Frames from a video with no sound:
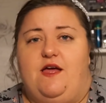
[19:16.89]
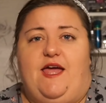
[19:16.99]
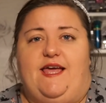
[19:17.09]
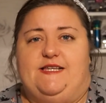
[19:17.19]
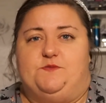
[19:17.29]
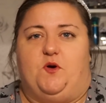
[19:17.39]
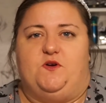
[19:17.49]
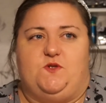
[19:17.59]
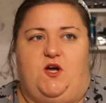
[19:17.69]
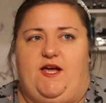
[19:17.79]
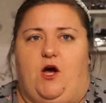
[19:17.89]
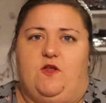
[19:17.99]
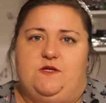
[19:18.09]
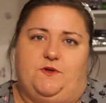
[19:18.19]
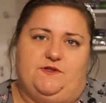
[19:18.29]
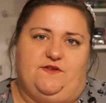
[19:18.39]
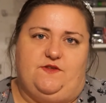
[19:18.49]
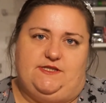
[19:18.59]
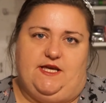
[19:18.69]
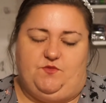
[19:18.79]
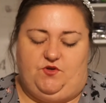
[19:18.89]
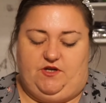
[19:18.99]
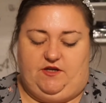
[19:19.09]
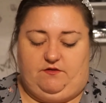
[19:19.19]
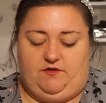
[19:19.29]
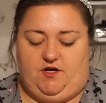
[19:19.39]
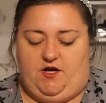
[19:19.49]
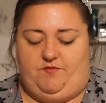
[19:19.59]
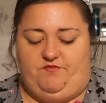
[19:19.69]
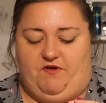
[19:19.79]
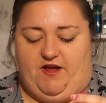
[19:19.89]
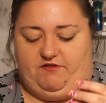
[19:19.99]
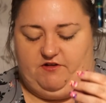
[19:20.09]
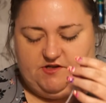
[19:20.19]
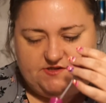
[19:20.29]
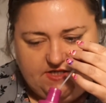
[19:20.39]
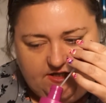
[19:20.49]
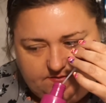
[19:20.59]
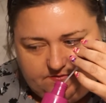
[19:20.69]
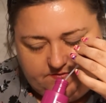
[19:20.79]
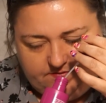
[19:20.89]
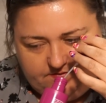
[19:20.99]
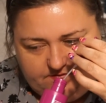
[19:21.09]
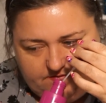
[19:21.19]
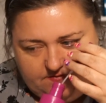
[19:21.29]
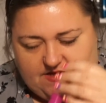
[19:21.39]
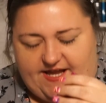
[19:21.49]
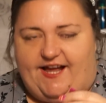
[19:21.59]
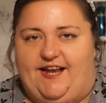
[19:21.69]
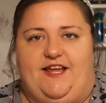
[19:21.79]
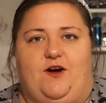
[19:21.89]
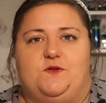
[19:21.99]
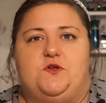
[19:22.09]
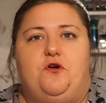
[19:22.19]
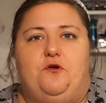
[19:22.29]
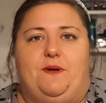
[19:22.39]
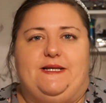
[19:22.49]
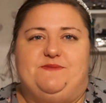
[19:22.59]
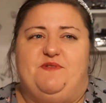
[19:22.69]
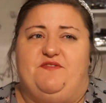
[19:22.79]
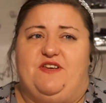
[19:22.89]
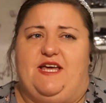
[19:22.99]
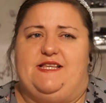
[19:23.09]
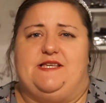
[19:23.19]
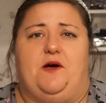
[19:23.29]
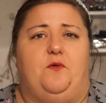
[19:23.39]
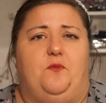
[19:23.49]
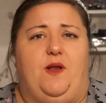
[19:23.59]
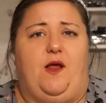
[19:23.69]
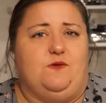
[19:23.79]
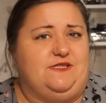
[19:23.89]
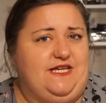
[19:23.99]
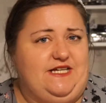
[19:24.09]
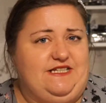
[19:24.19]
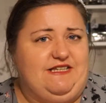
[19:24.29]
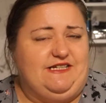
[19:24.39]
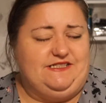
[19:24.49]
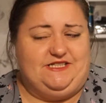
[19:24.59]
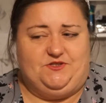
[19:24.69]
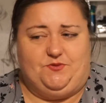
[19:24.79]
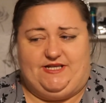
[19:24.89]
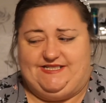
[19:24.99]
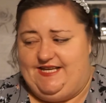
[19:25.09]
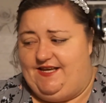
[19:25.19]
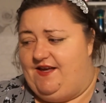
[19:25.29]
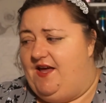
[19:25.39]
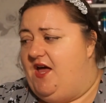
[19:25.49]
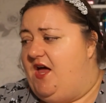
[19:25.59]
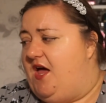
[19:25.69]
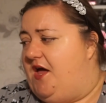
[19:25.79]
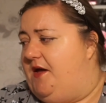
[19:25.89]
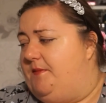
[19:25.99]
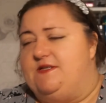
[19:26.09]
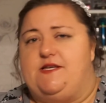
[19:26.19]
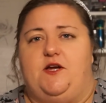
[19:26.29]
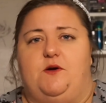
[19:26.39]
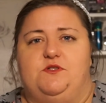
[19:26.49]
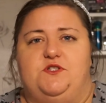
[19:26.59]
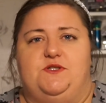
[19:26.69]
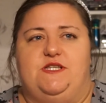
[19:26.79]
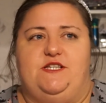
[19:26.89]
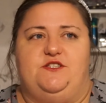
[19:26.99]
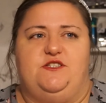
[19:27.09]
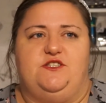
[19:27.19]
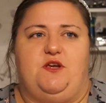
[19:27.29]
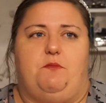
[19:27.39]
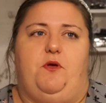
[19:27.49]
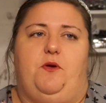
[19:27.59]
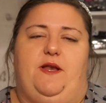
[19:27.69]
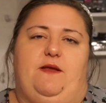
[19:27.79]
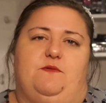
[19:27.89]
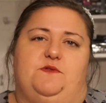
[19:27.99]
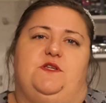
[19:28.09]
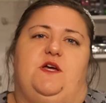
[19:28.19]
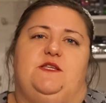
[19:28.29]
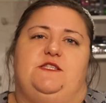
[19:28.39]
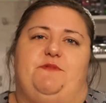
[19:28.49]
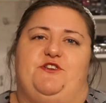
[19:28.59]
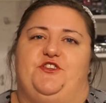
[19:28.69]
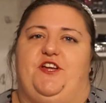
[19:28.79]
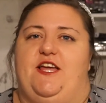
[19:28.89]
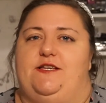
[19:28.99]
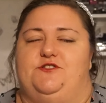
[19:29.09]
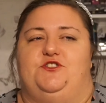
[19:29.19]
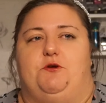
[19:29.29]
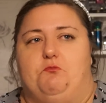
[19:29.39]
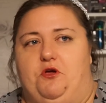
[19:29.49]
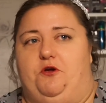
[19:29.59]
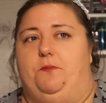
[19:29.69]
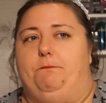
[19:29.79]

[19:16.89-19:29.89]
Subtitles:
His products, all his products have the same unique fragrance, and it also reminds me of nights out when I was like 19, 20, because I always used his shampoo and it was special occasion shampoo.